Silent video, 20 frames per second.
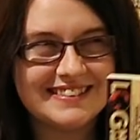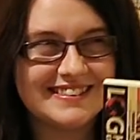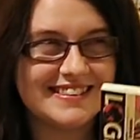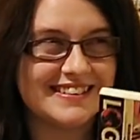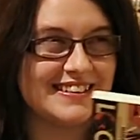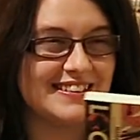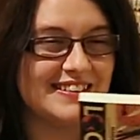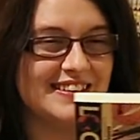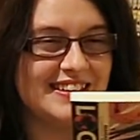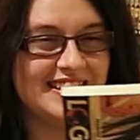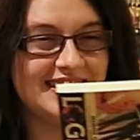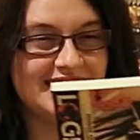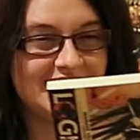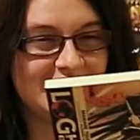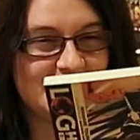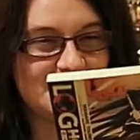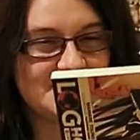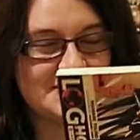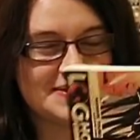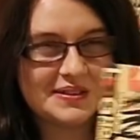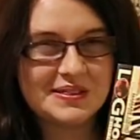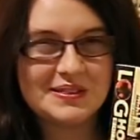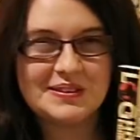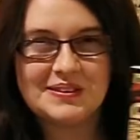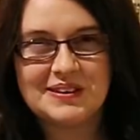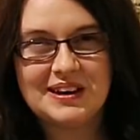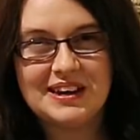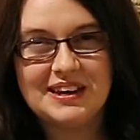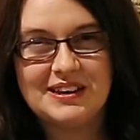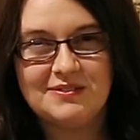So So 1
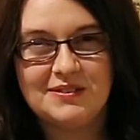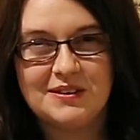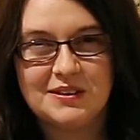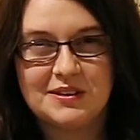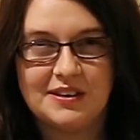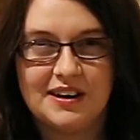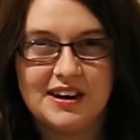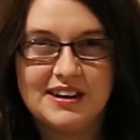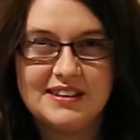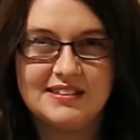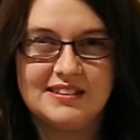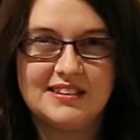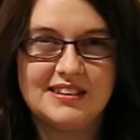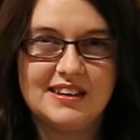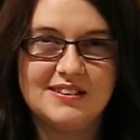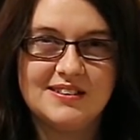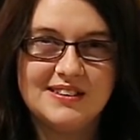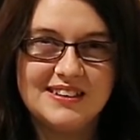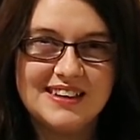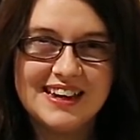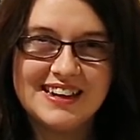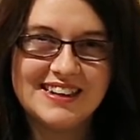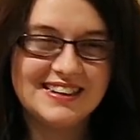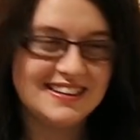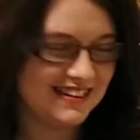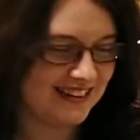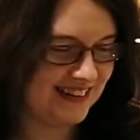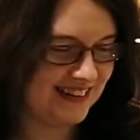through 8 of Log Horizon now. Yay!